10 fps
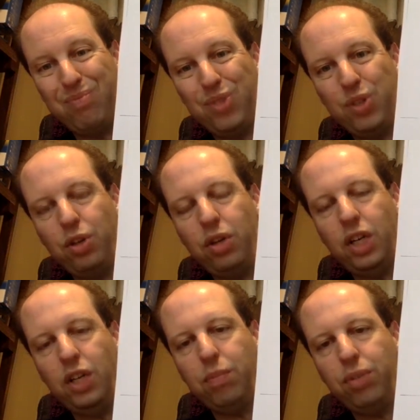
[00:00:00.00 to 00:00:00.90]
So you can
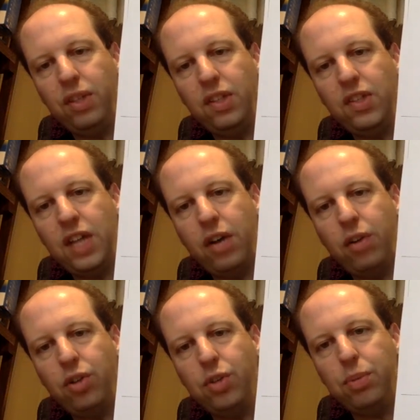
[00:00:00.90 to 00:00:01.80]
either print this out
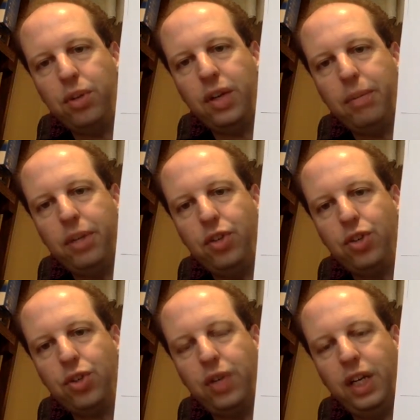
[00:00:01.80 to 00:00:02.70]
or just pull it up on your
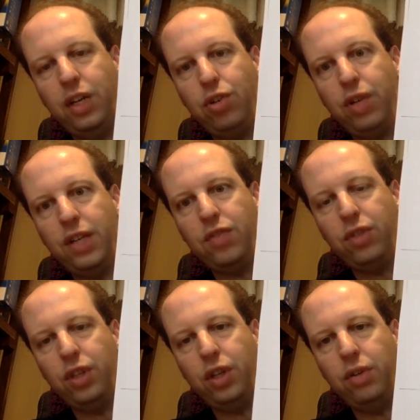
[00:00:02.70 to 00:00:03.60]
screen and transfer
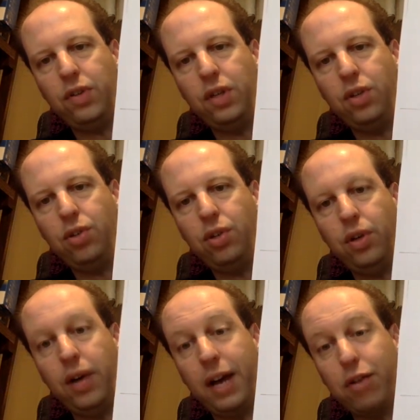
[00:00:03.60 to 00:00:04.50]
the notes into
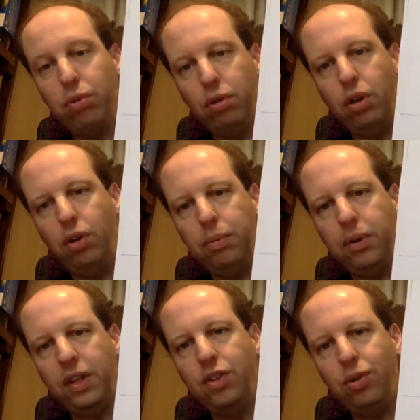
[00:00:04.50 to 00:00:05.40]
your actual notebook
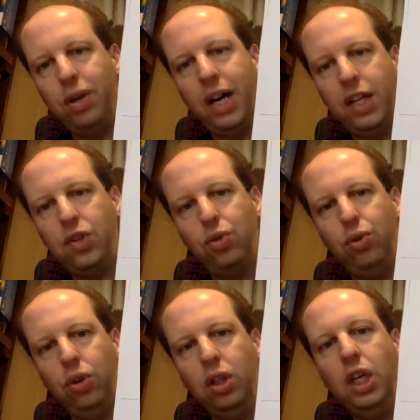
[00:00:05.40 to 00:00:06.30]
that you got at
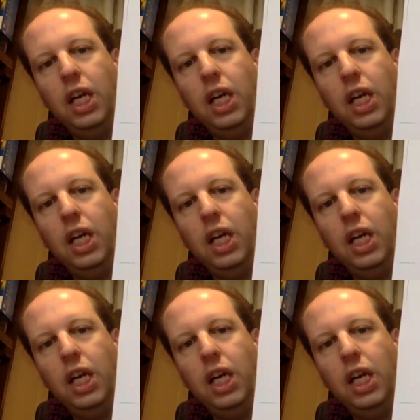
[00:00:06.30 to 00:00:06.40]
school.